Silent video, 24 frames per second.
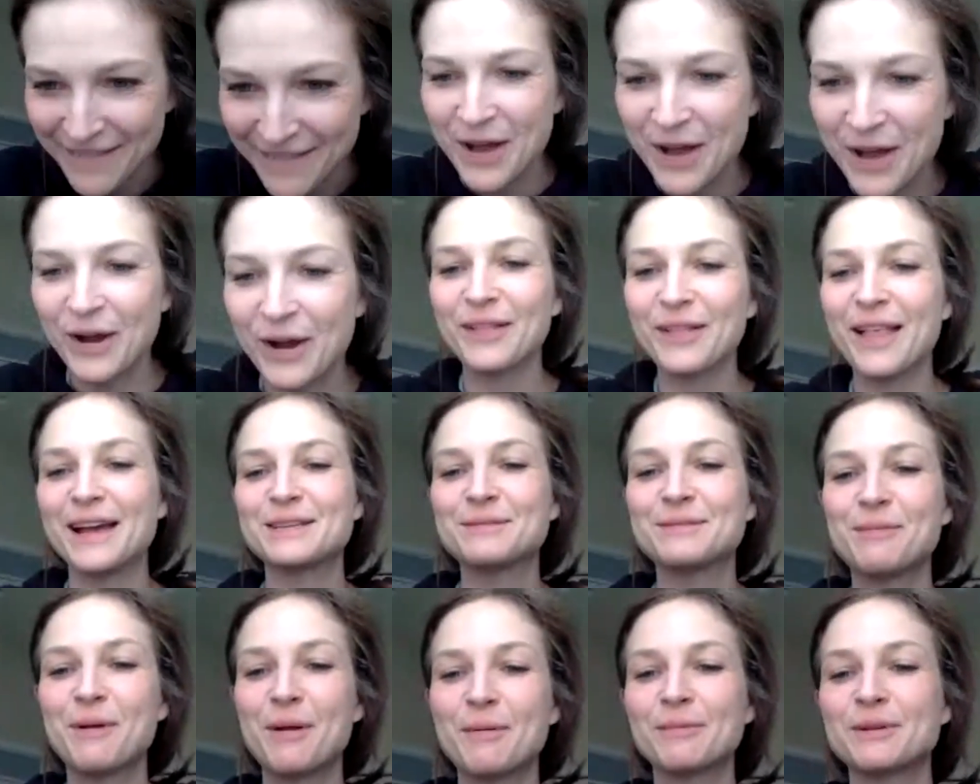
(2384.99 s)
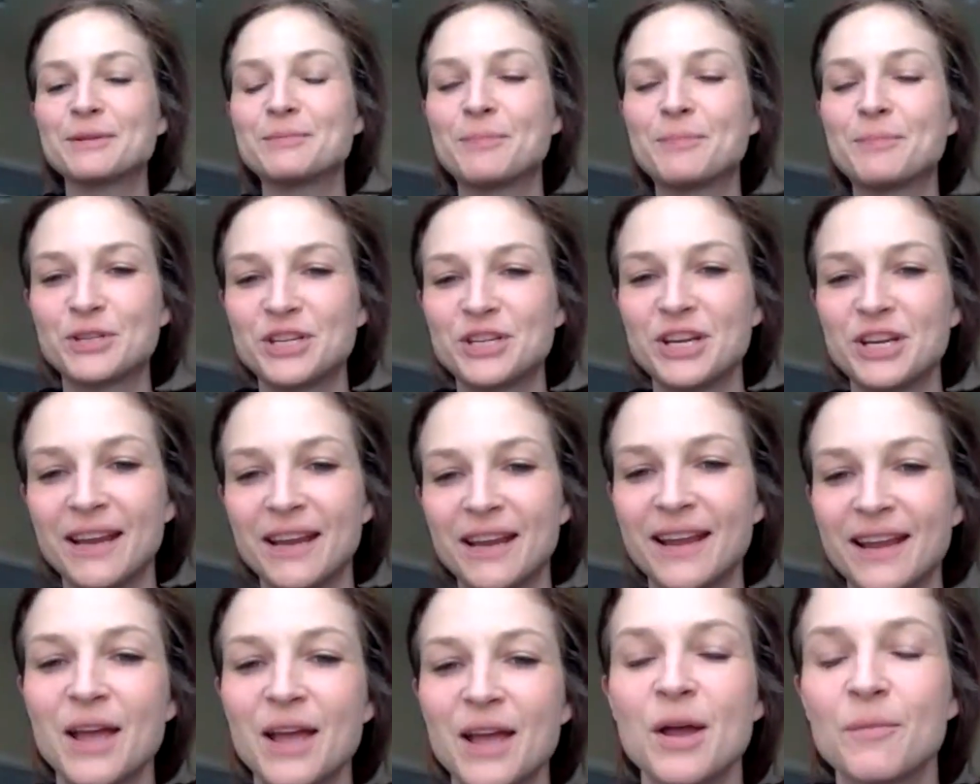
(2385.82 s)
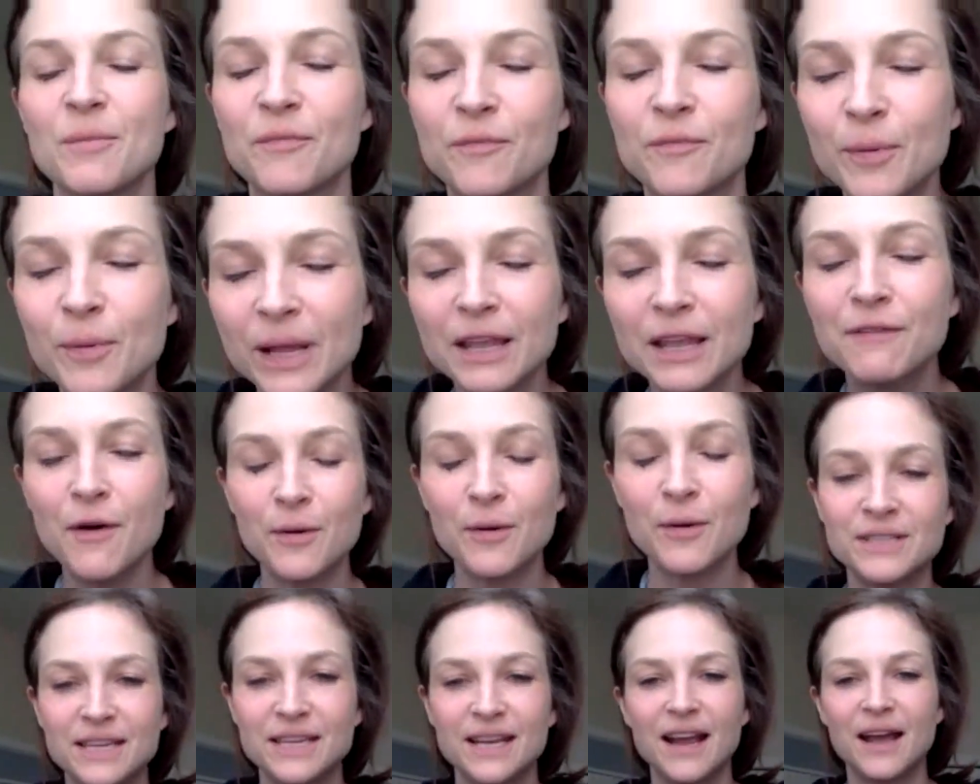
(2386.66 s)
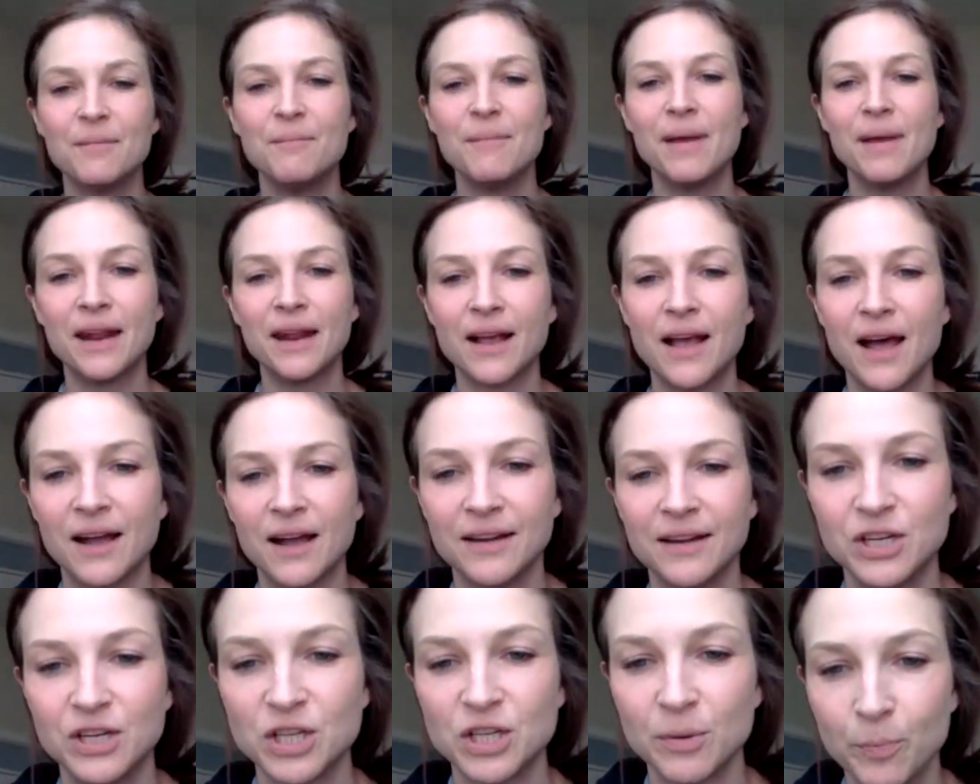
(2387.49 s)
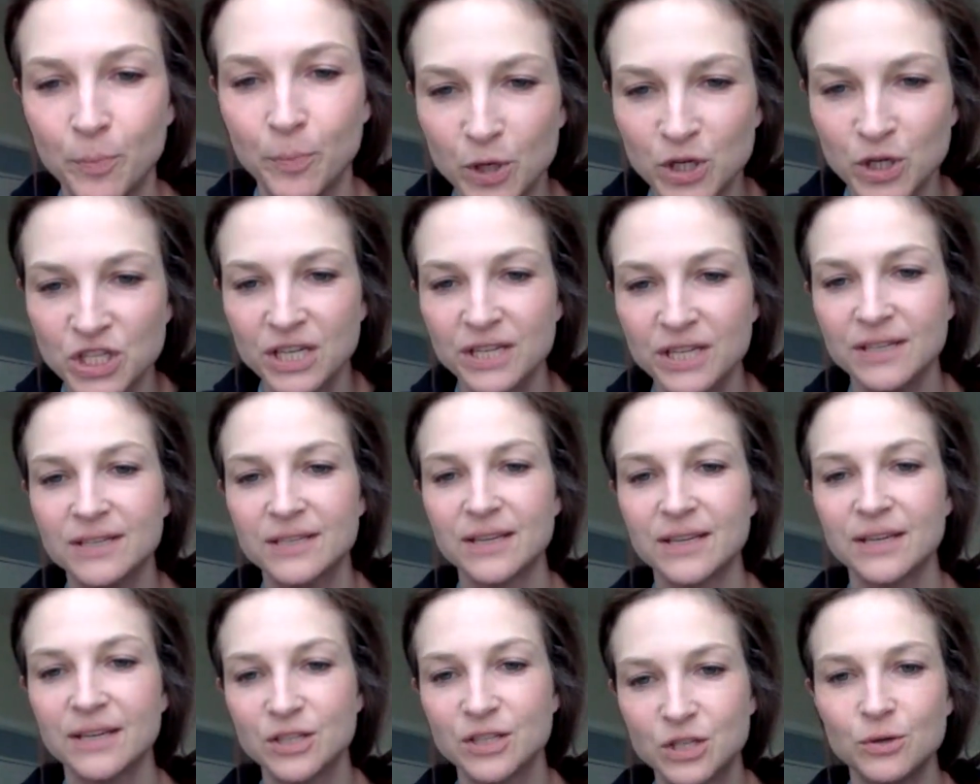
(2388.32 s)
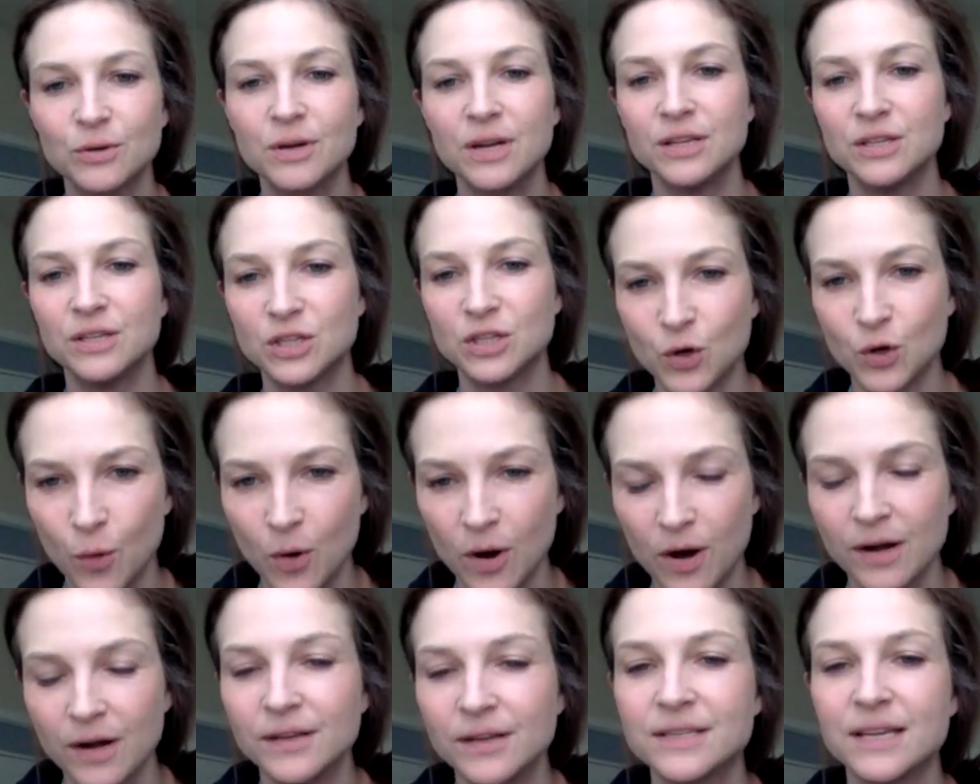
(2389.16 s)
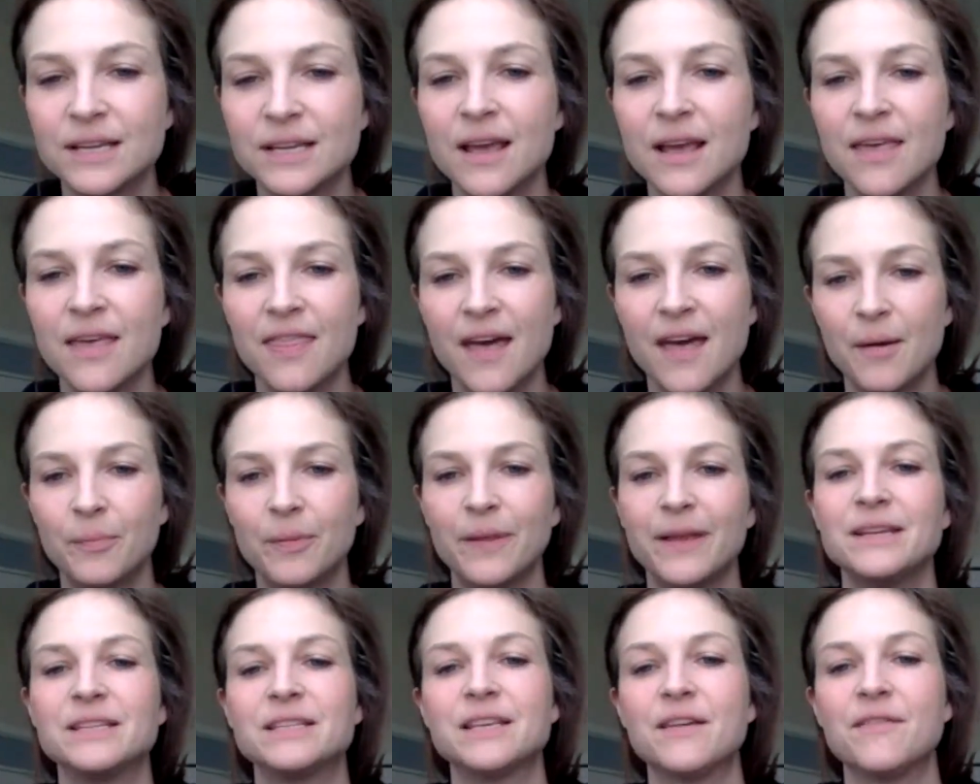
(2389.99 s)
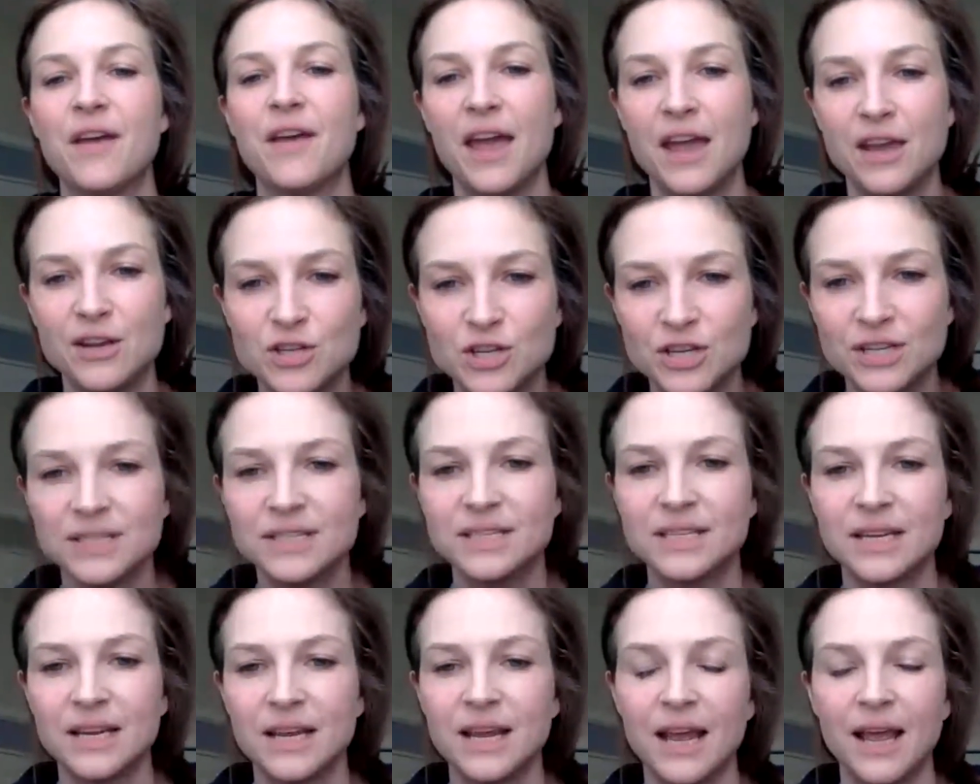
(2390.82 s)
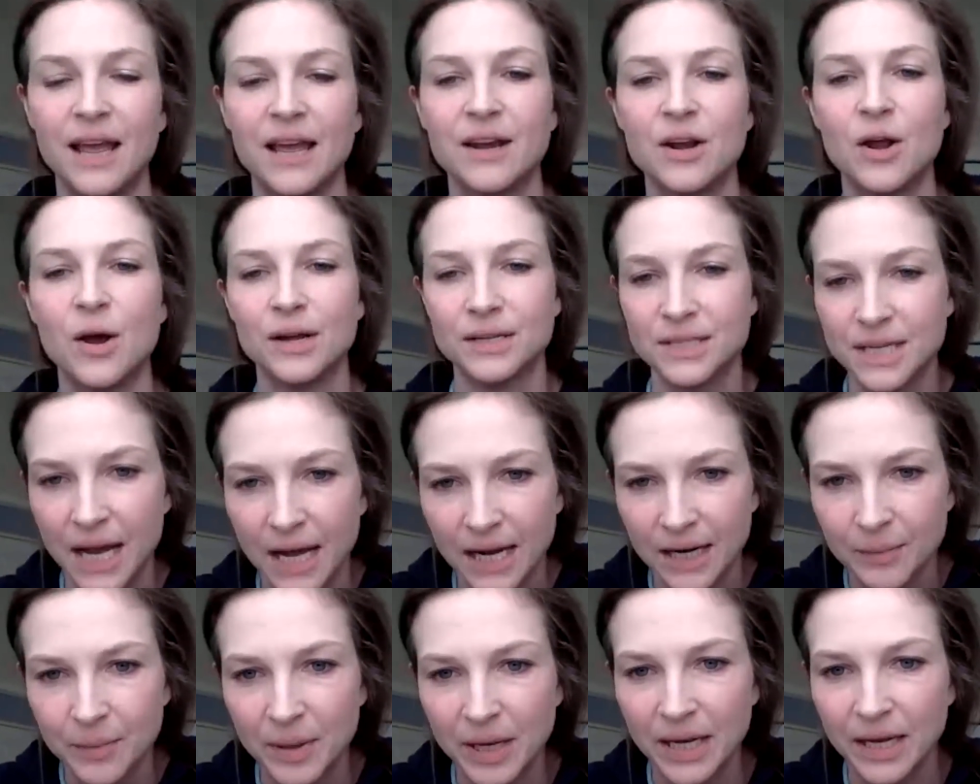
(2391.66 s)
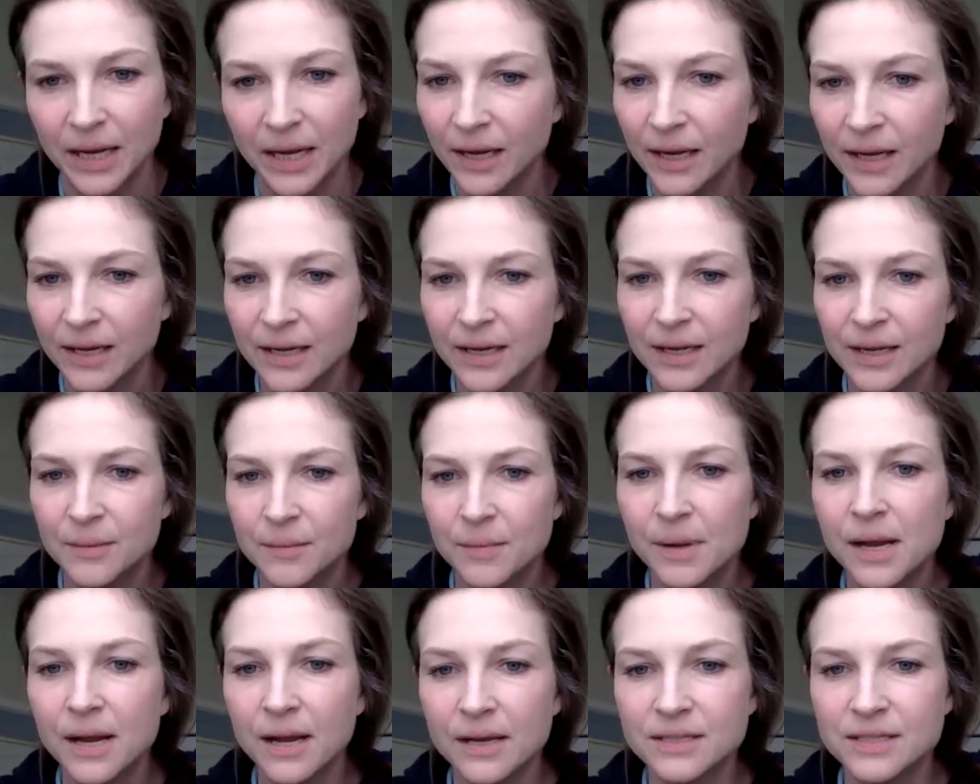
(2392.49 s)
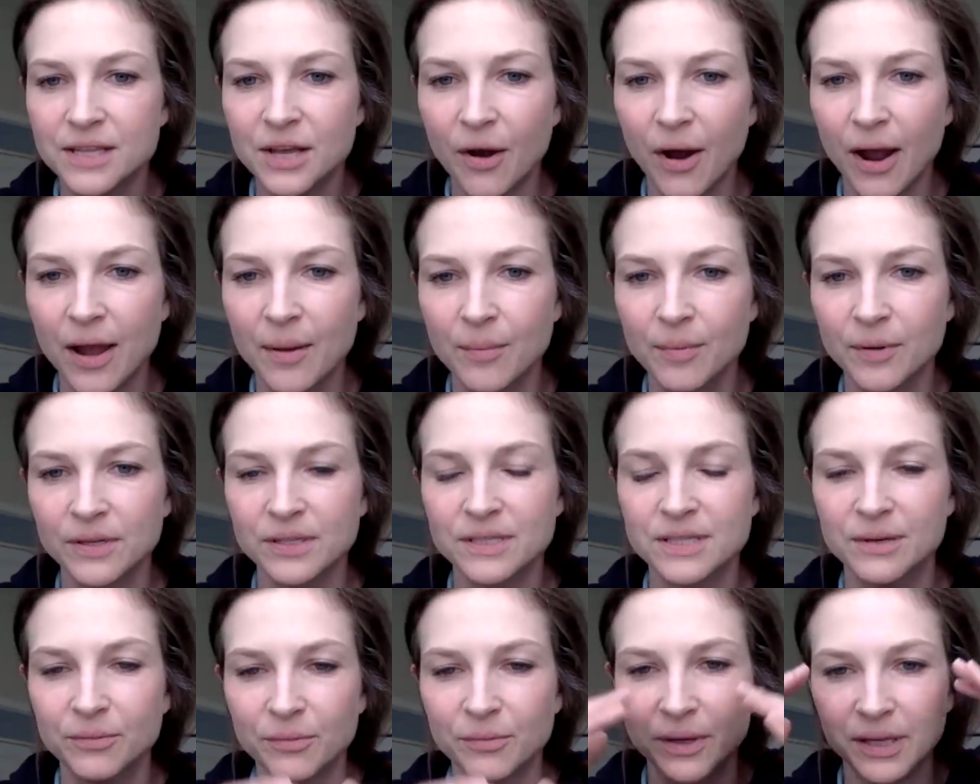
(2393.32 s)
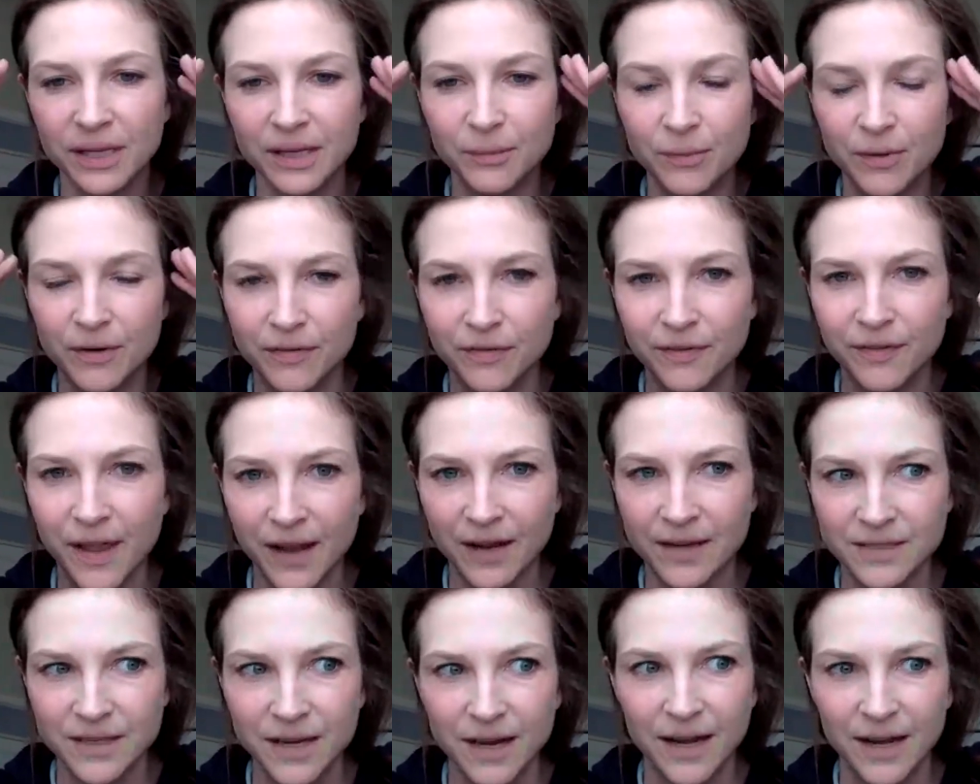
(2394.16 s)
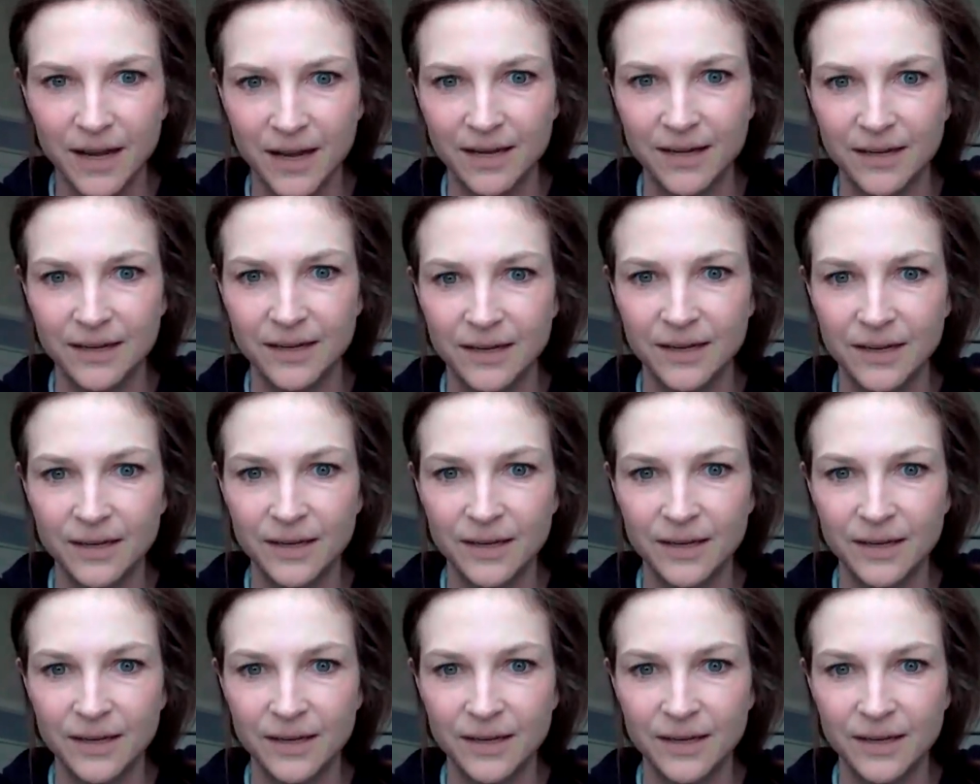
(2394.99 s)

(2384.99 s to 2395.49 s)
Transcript: Her last point was really focusing on metacognition pushes students towards that place of agency and autonomy, because they're able to really reflect on